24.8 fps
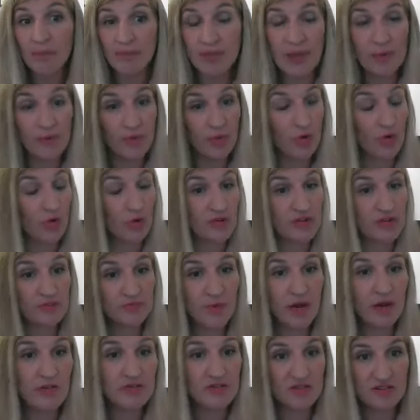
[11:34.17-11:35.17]
people who are
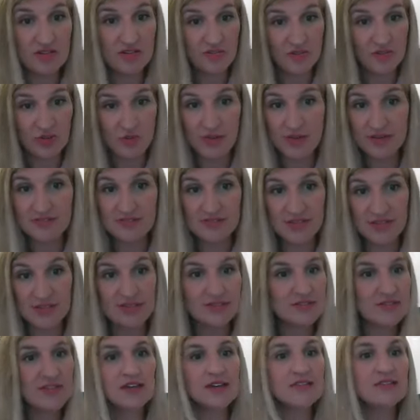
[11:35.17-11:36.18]
spouses of U.S.
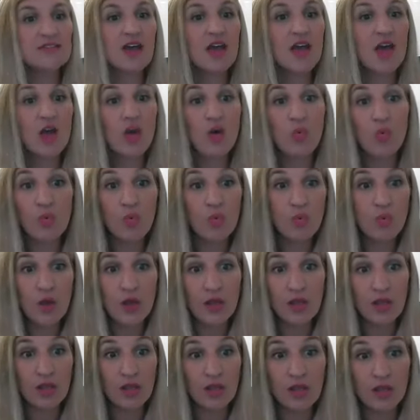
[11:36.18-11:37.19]
citizens
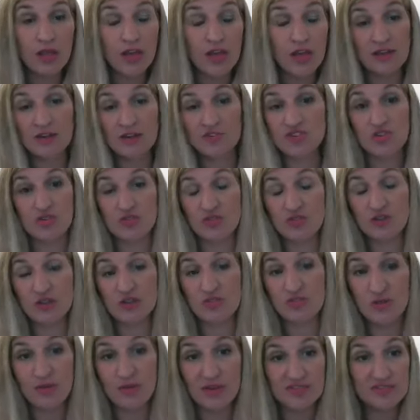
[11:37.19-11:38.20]
and children
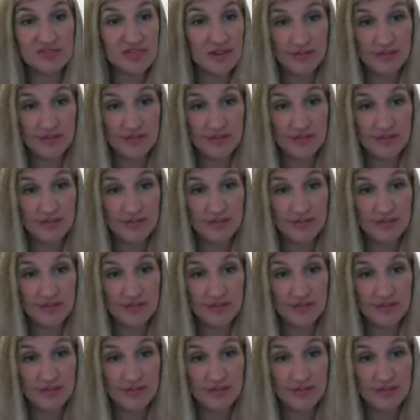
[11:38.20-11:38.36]
of U.S.